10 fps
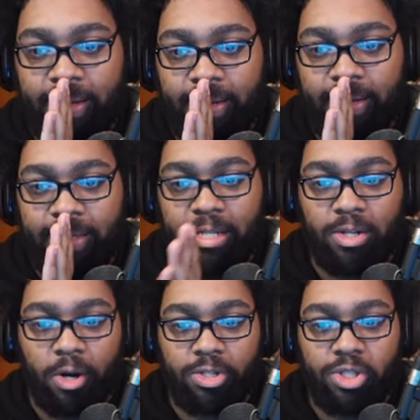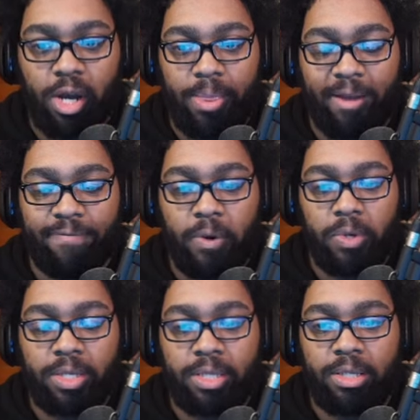darshan that
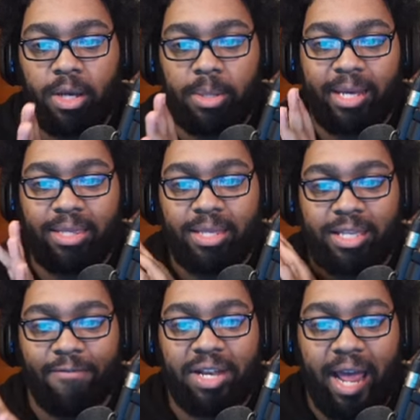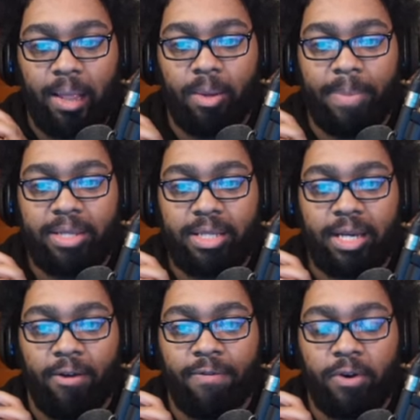focuses on like the 7 elements
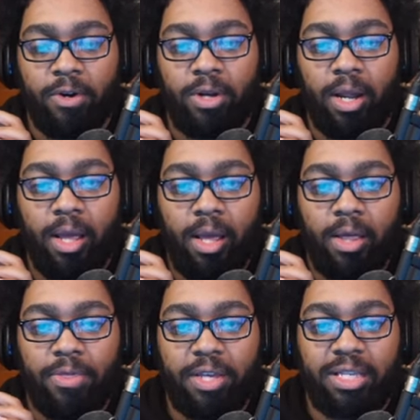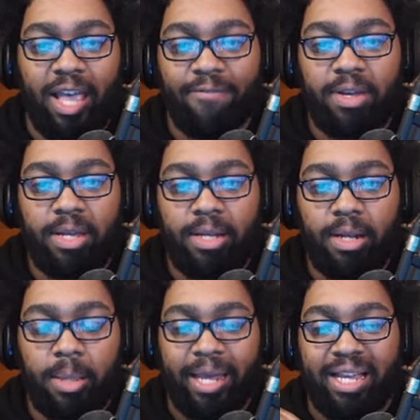govern the 7,
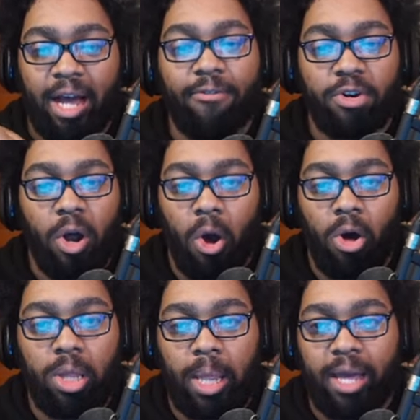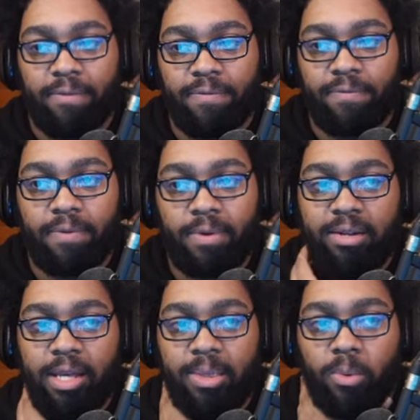like govern all life
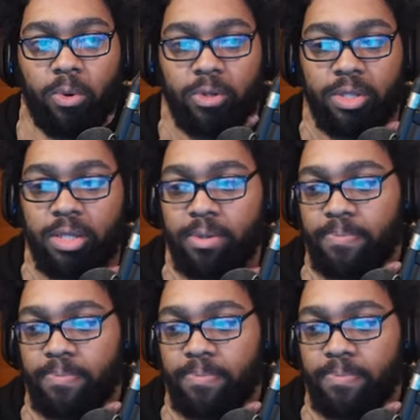in the world.